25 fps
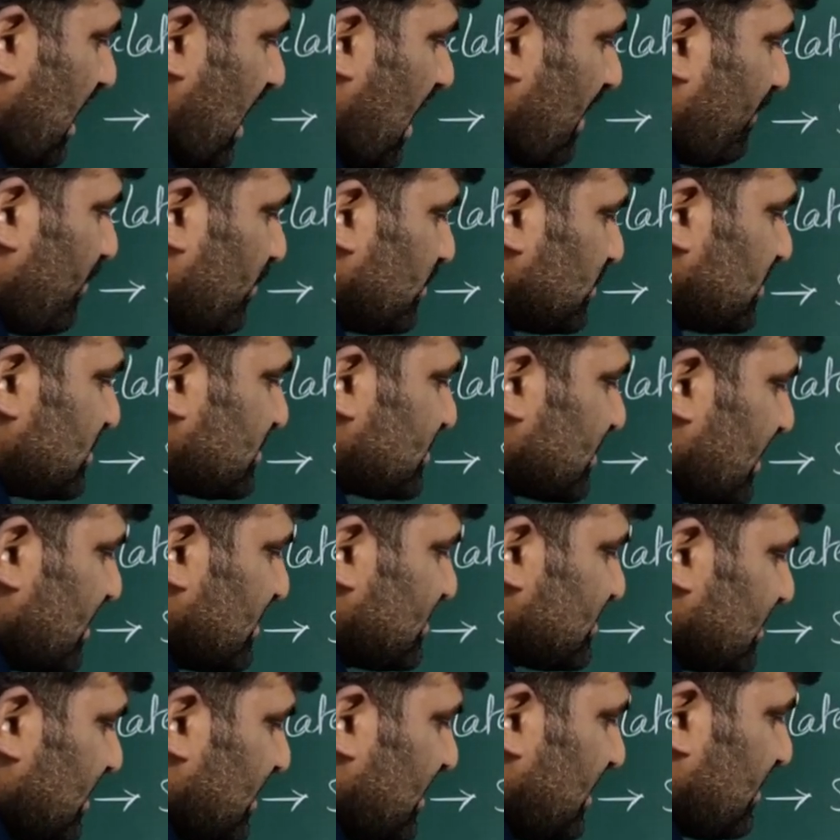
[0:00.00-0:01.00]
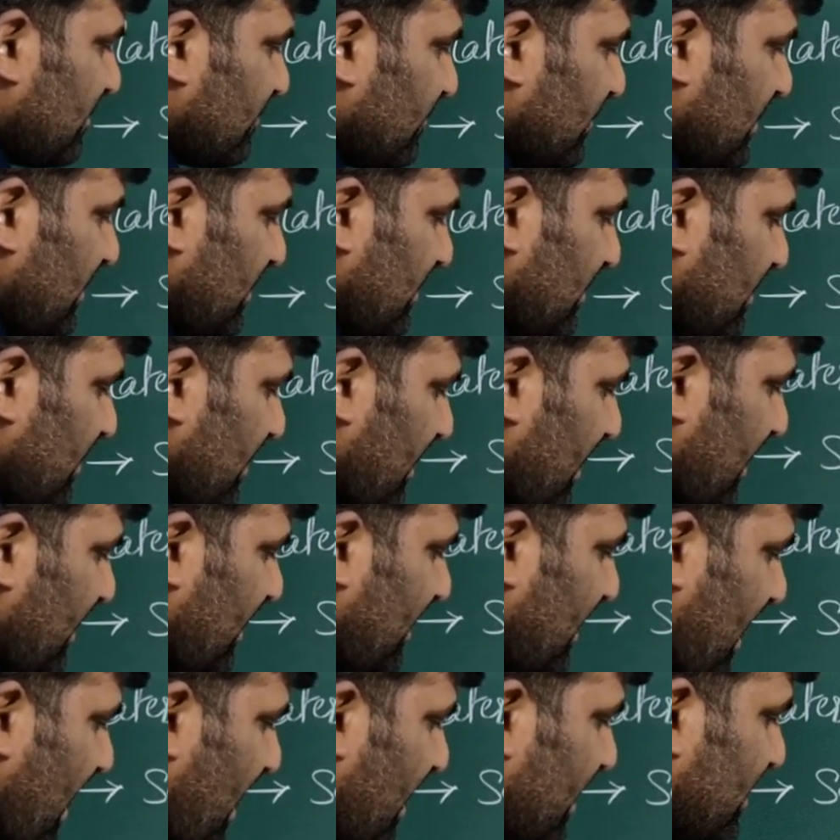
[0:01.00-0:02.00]
opposite sides are equal
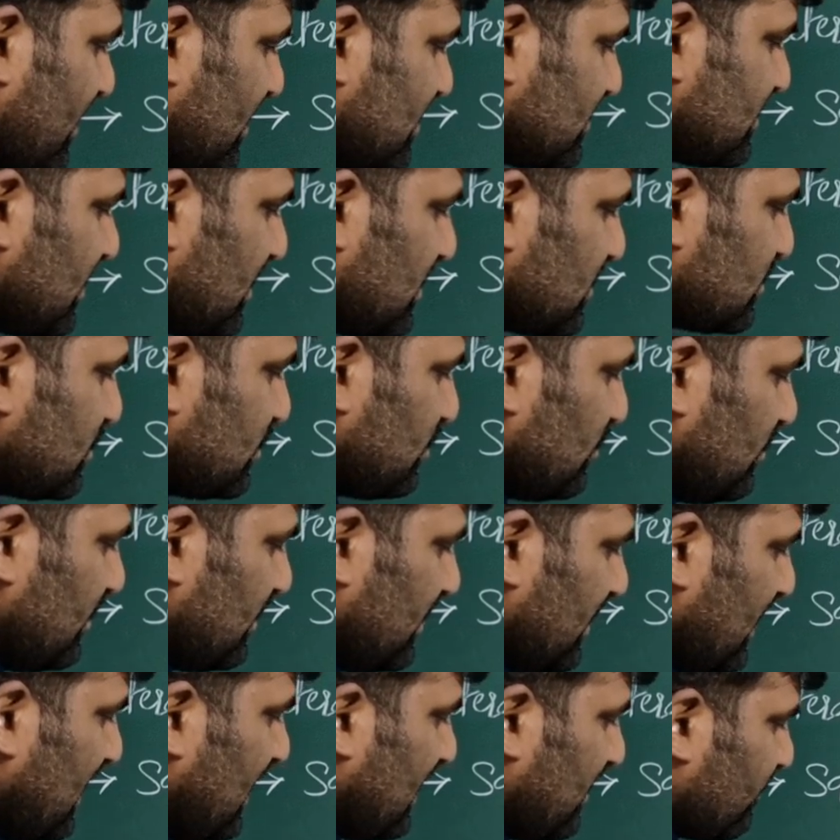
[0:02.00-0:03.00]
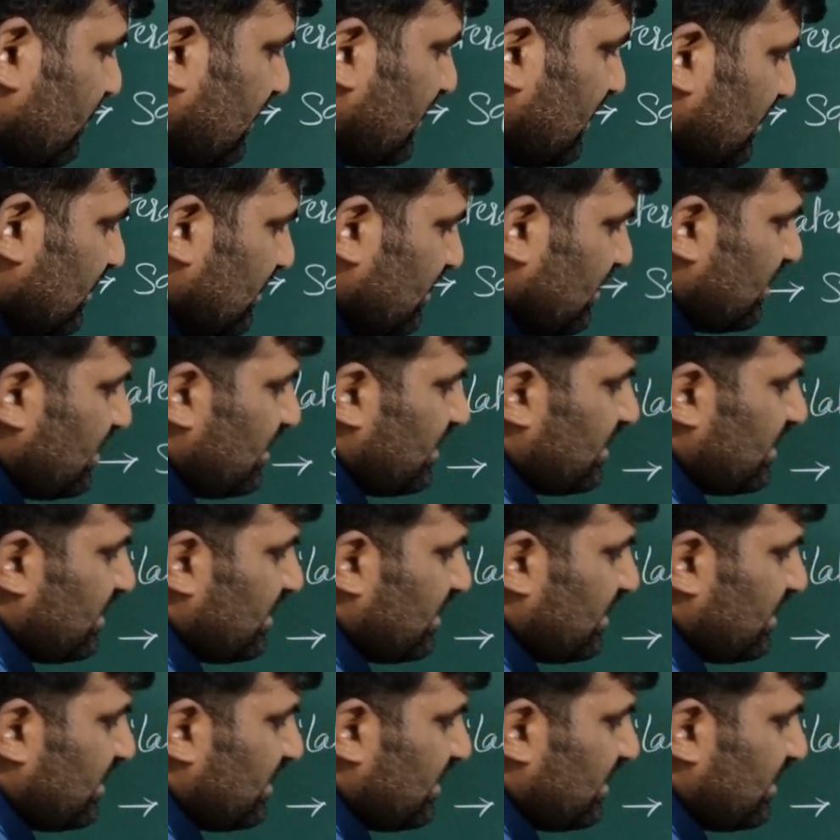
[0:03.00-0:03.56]
and diagonals also equal.